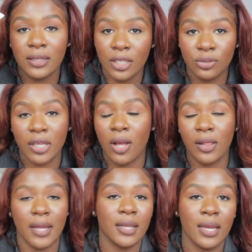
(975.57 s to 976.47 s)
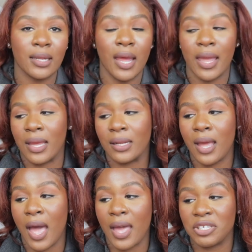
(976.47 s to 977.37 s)
Literally all I need,
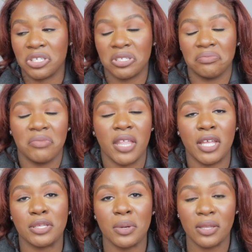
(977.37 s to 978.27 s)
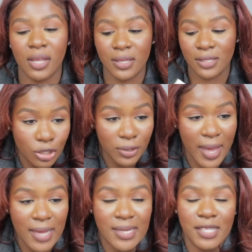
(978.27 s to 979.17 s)
and I just, I think it's worth it. So
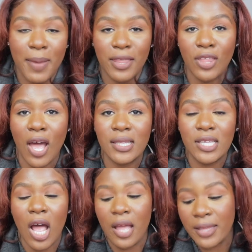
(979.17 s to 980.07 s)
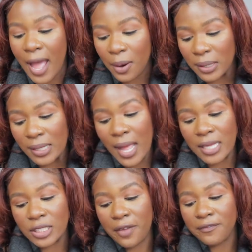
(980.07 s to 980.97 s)
yes, that's my thoughts on the
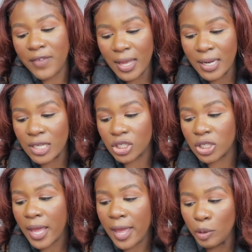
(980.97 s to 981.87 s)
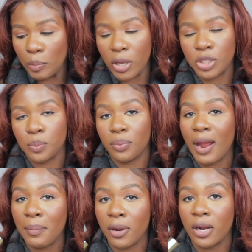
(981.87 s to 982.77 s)
Hourglass Vanish Airbrush
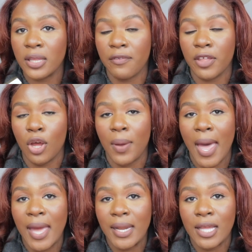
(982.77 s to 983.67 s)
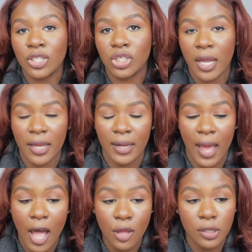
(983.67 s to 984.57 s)
Primer. Definitely go ahead and check
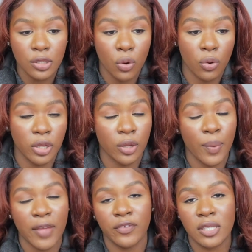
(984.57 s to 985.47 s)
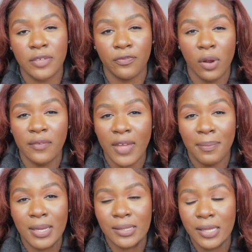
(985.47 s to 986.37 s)
it out, or you can wait for the Sephora V
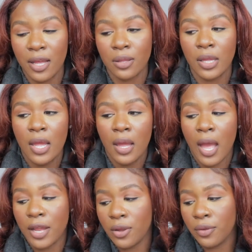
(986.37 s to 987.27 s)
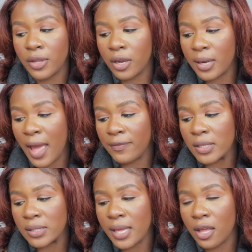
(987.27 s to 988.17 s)
I P sale. I know they're gonna have
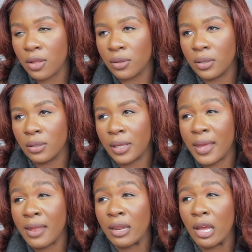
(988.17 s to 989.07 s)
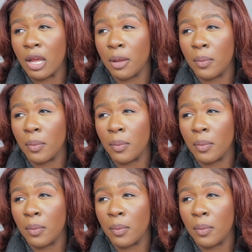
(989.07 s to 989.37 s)
the sale in